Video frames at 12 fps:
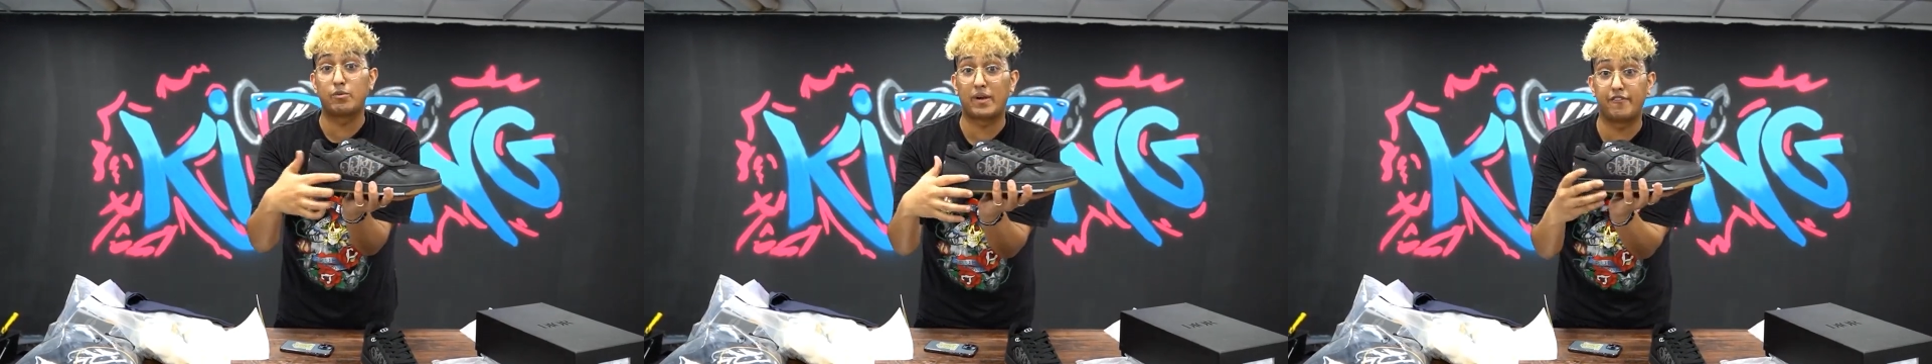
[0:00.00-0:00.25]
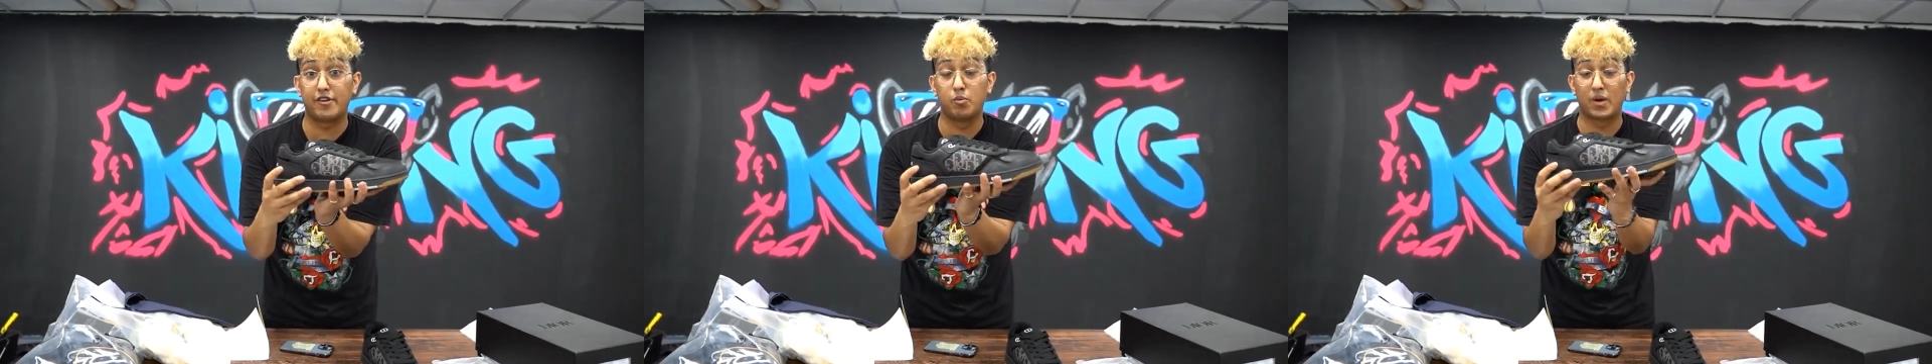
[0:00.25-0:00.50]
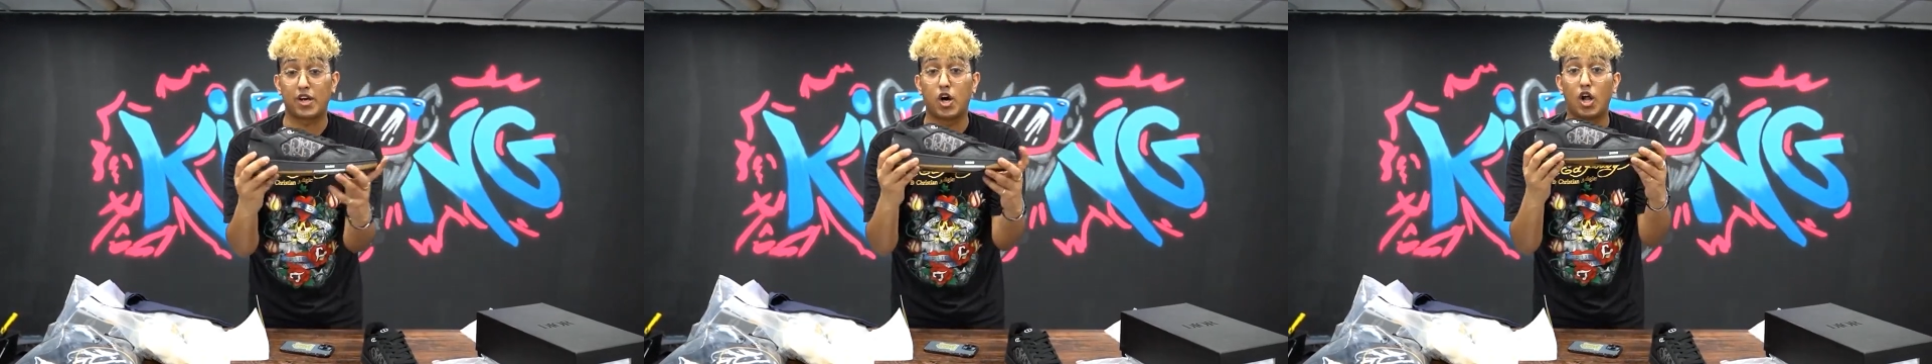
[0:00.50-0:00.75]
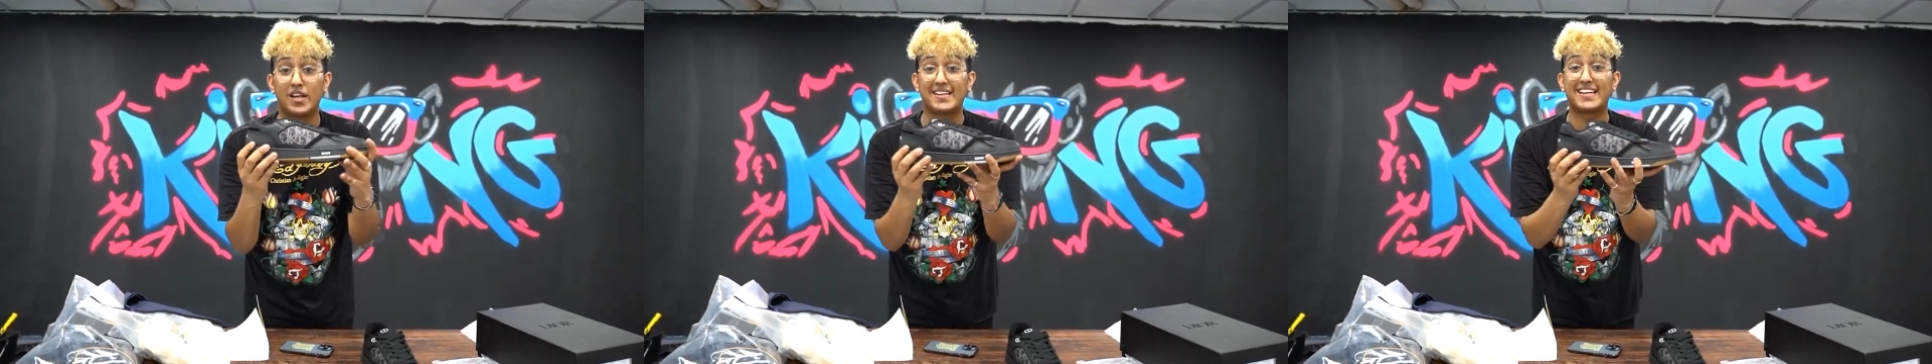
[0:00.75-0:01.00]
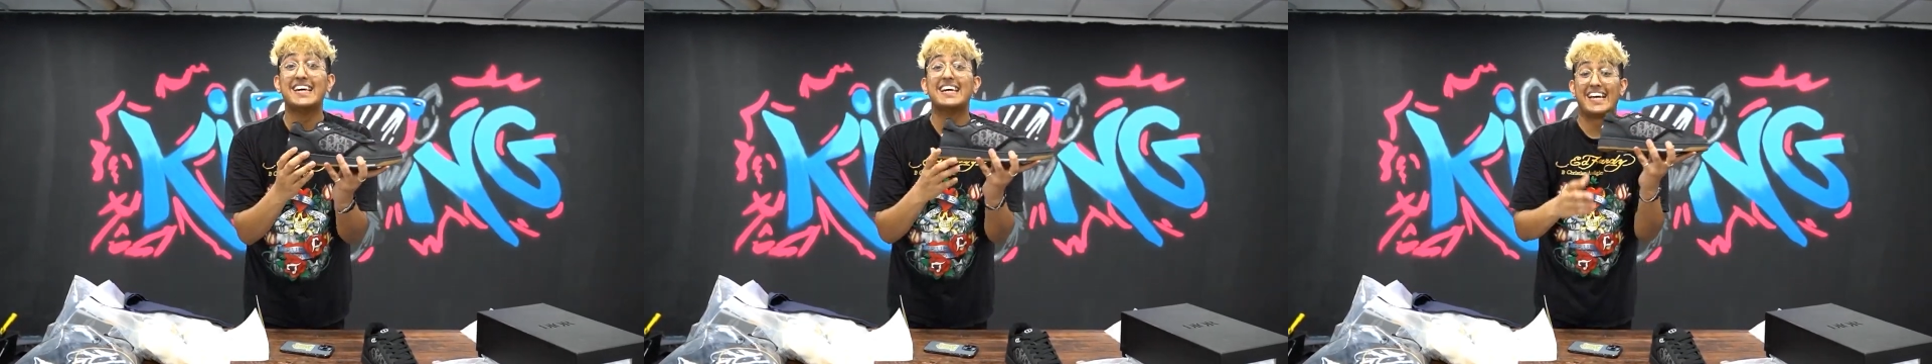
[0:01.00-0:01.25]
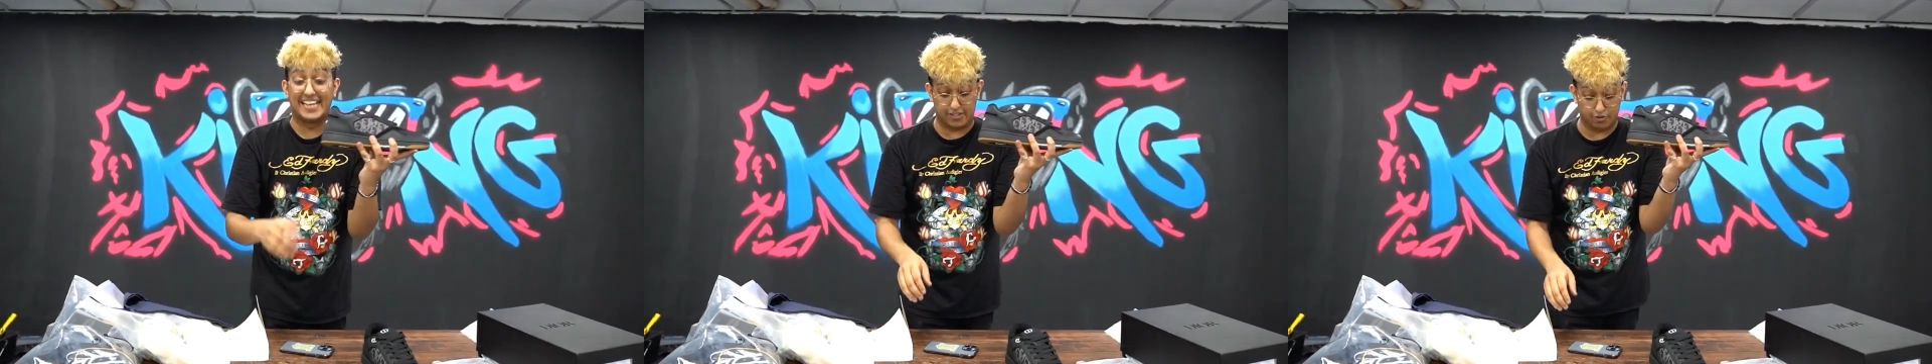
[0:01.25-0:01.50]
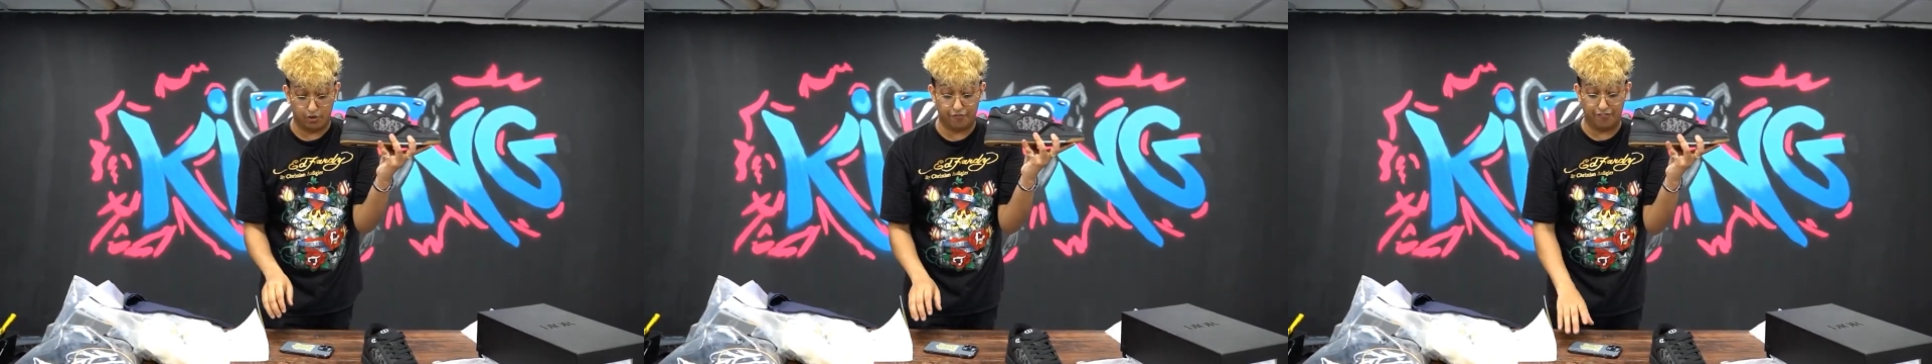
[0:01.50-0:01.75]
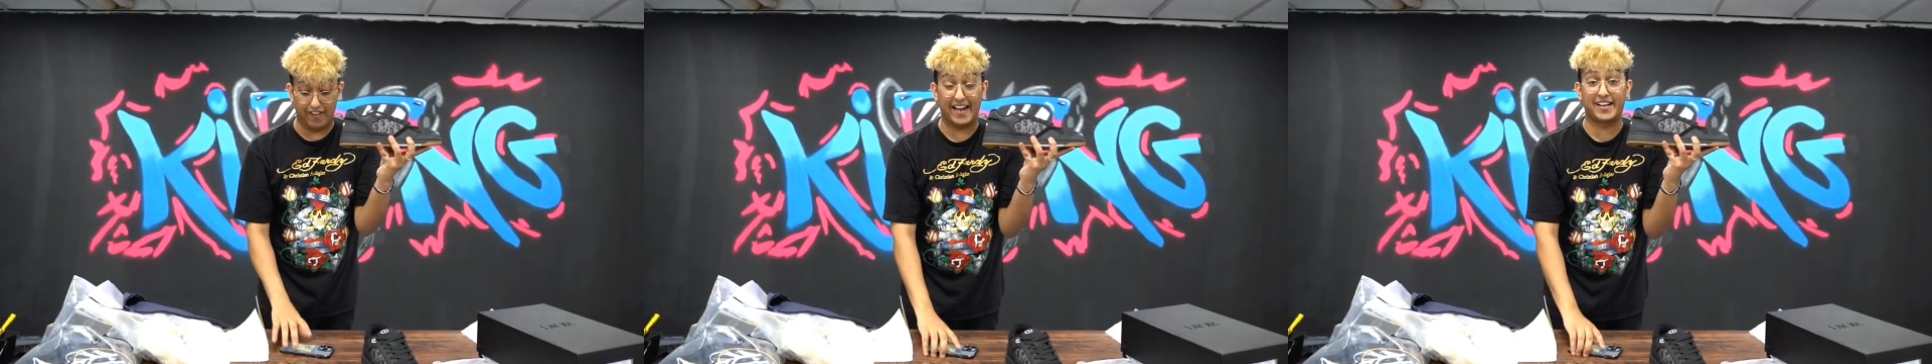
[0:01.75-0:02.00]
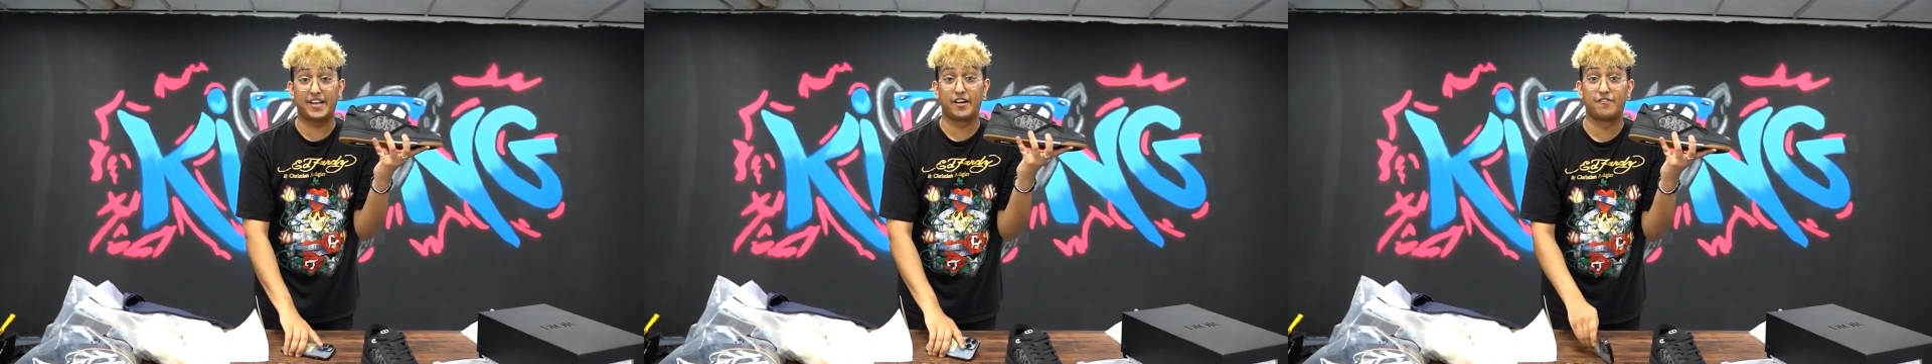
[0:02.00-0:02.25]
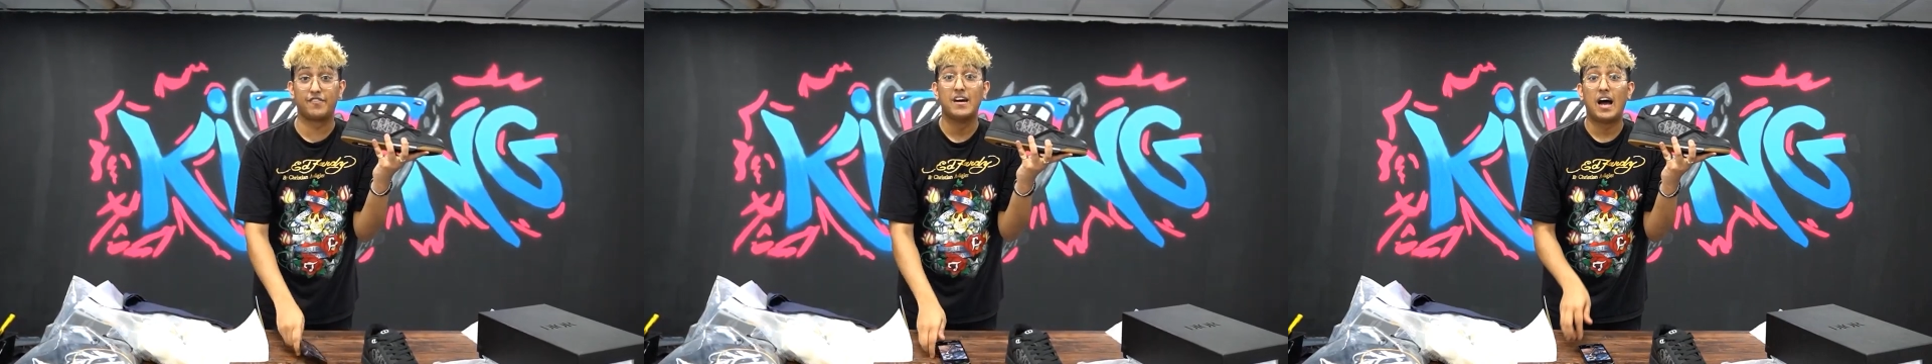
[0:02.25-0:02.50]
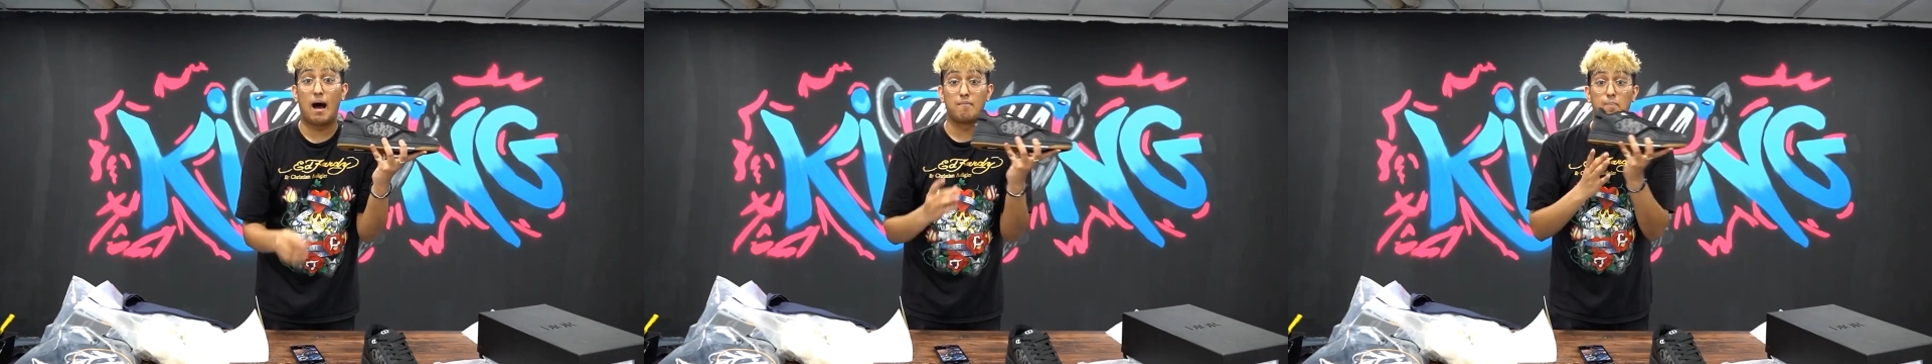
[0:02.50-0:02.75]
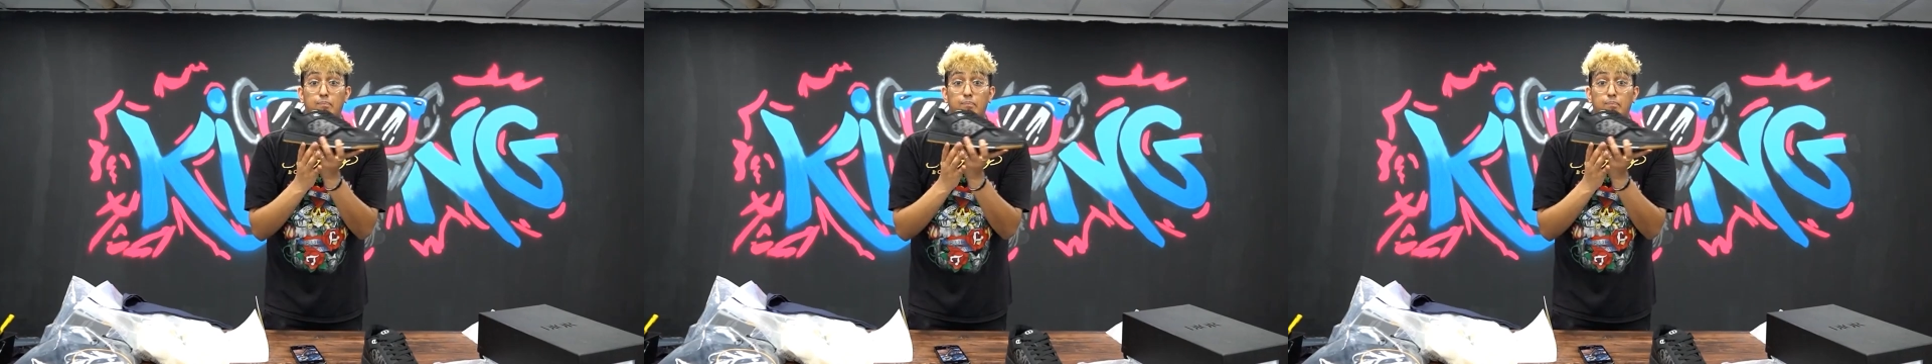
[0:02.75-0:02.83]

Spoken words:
whatever you wanna call it, is reflective. I'ma